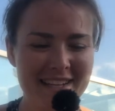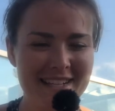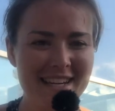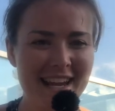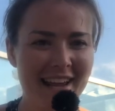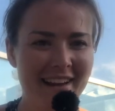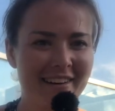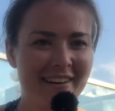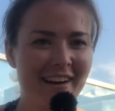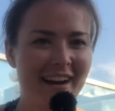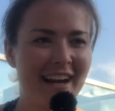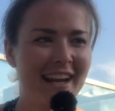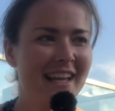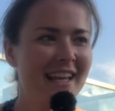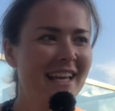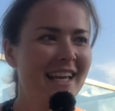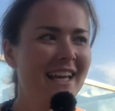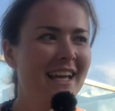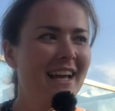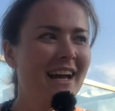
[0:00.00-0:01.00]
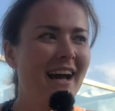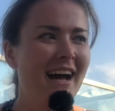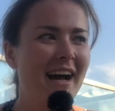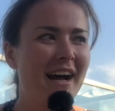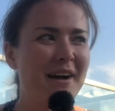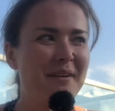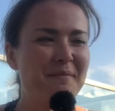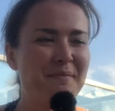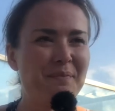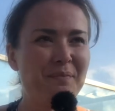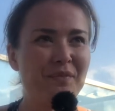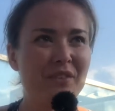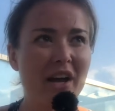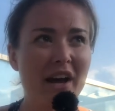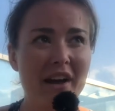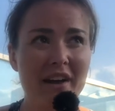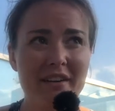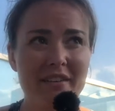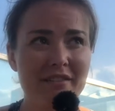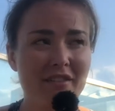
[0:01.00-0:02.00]
Hungary.
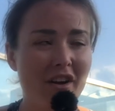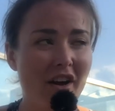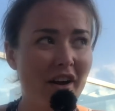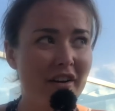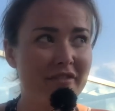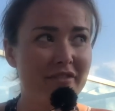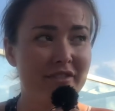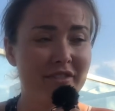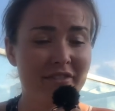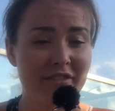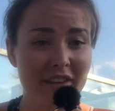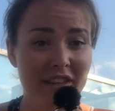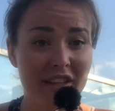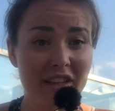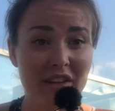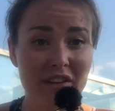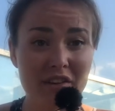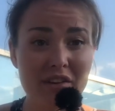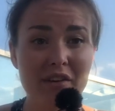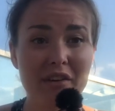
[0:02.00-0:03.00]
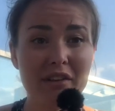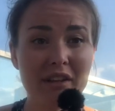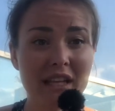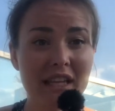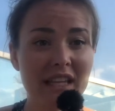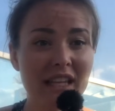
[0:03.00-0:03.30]
I arrived fairly early,